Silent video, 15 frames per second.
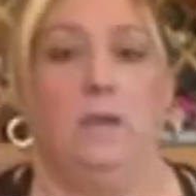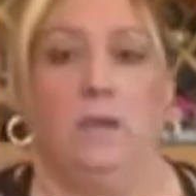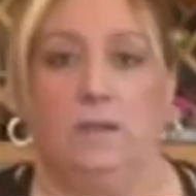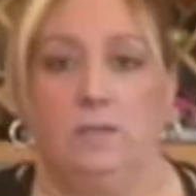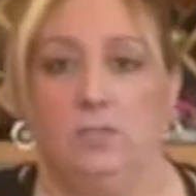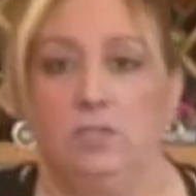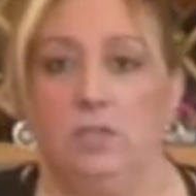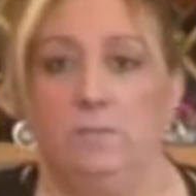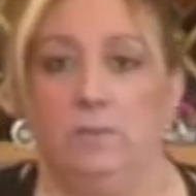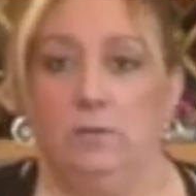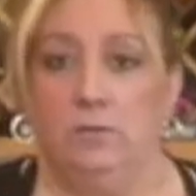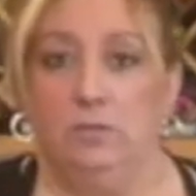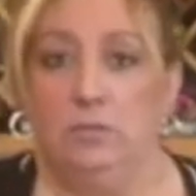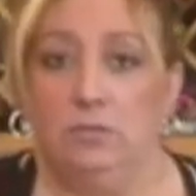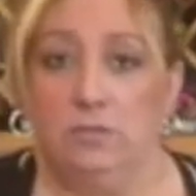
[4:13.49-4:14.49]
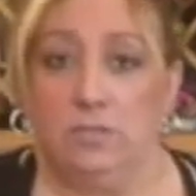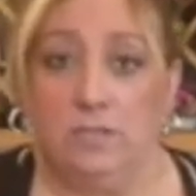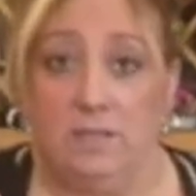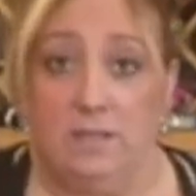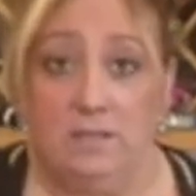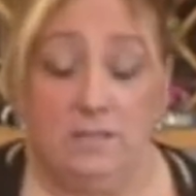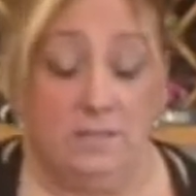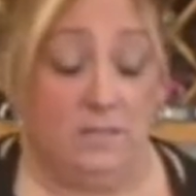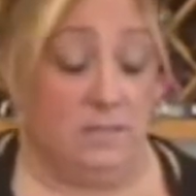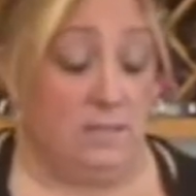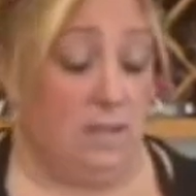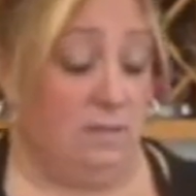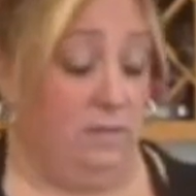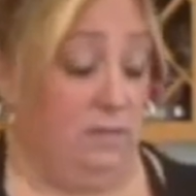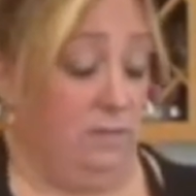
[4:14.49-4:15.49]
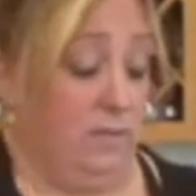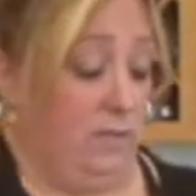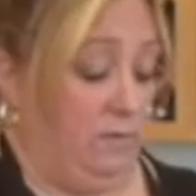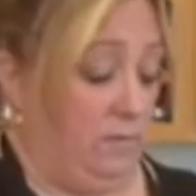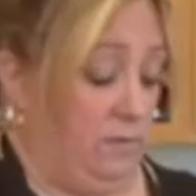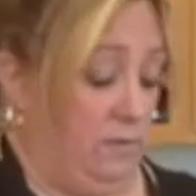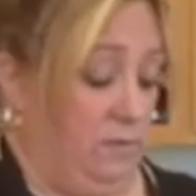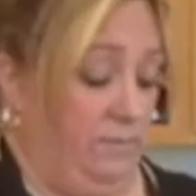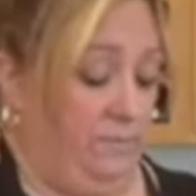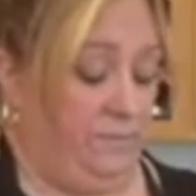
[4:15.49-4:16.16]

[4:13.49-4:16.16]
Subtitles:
It is cheaper in New Jersey than it is down here in Delaware though.